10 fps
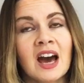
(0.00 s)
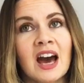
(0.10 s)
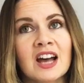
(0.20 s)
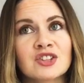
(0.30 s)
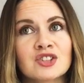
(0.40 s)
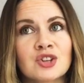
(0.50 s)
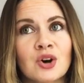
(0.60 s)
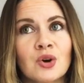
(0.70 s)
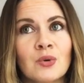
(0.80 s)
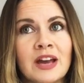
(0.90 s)
And
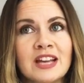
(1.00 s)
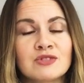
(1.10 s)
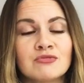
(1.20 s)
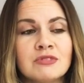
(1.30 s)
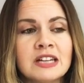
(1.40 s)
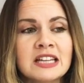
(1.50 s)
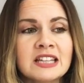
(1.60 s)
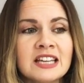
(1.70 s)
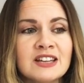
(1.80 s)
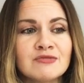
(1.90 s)
so it's
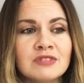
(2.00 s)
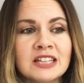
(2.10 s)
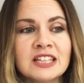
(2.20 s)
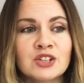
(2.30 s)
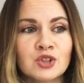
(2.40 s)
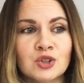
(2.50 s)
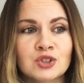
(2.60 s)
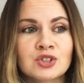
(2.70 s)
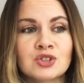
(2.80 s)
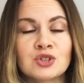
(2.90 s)
really, really good
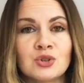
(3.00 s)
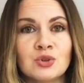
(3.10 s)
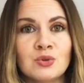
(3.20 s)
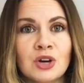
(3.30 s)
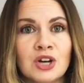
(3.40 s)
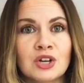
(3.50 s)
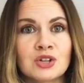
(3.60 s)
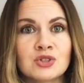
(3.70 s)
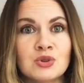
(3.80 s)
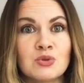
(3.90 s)
to
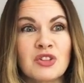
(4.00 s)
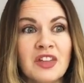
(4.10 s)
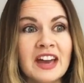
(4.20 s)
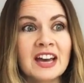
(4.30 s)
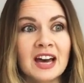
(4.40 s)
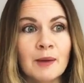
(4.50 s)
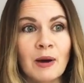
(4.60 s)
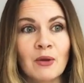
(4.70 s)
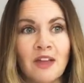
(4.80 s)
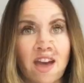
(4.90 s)
think
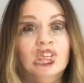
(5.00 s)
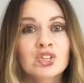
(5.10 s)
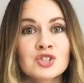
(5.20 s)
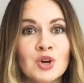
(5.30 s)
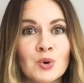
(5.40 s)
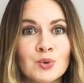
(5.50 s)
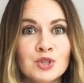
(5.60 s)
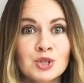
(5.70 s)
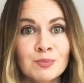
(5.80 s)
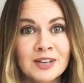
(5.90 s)
about that. So
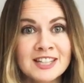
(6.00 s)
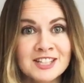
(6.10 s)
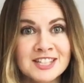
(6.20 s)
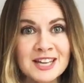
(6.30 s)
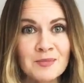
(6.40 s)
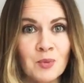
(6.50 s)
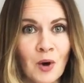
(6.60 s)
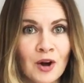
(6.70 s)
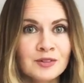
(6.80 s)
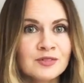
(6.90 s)
jumping into tip
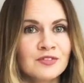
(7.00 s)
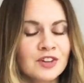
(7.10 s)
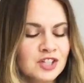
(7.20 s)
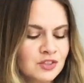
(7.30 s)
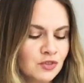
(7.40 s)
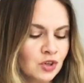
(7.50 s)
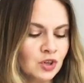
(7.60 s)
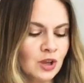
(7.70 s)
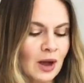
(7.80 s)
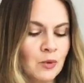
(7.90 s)
one, first of
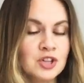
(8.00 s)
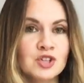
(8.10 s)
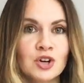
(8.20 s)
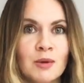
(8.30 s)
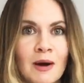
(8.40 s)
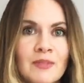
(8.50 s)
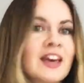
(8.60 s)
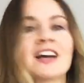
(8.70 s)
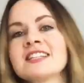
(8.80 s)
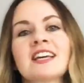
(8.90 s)
all, I want to talk about
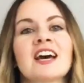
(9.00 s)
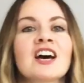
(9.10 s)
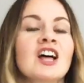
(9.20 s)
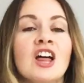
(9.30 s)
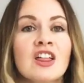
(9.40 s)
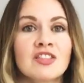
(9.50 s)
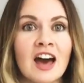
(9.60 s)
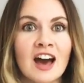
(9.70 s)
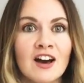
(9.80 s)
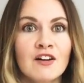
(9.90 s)
the idea
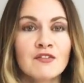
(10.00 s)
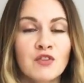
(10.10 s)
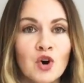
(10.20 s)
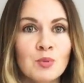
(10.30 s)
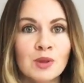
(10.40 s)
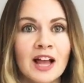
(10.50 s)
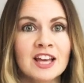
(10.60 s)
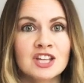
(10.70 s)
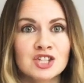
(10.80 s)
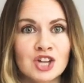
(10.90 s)
that
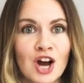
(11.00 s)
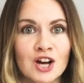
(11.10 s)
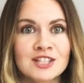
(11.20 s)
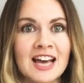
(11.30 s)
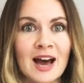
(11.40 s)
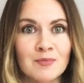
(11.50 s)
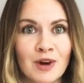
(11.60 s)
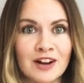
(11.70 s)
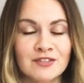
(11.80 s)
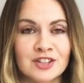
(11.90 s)
foreplay starts at
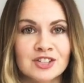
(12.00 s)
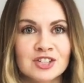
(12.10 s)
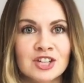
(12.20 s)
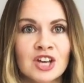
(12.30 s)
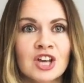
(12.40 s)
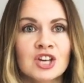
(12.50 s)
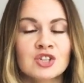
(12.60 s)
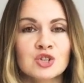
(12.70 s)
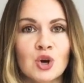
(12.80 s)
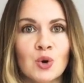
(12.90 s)
breakfast.
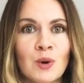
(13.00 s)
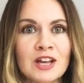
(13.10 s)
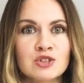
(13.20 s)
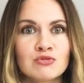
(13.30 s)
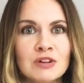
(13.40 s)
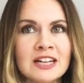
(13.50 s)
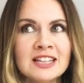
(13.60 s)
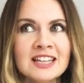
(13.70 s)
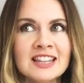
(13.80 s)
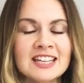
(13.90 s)
So it's
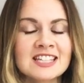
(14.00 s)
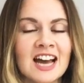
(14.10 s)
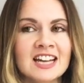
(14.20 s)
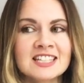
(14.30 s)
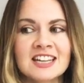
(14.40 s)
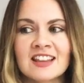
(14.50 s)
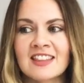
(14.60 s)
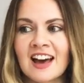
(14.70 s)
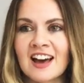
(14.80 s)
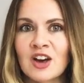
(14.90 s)
really this idea
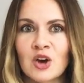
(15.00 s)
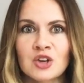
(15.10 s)
that,